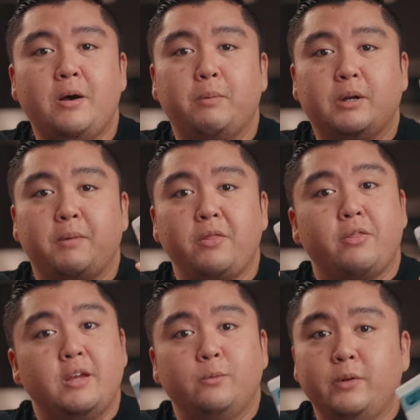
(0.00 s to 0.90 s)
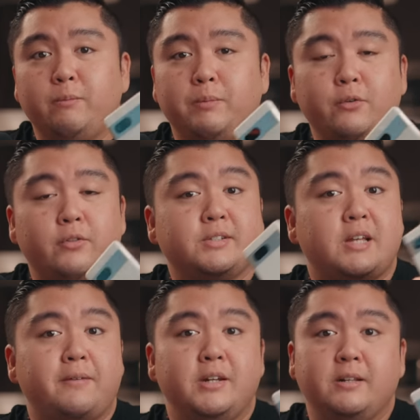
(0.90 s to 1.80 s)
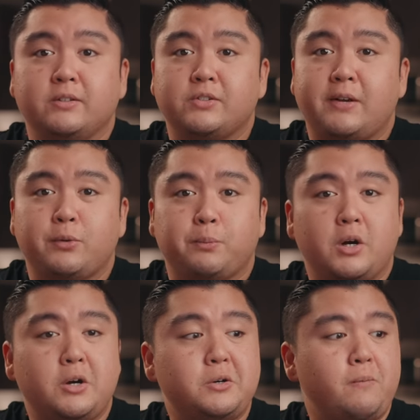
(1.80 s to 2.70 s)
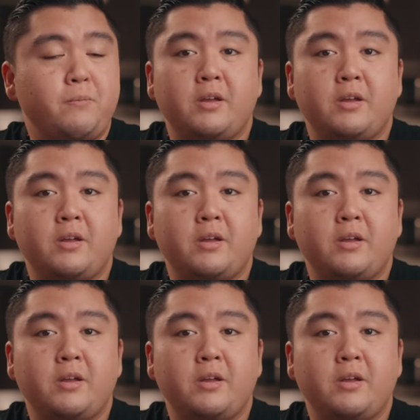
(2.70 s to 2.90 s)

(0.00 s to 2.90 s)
But a month in with both the 7 and the 7 Pro,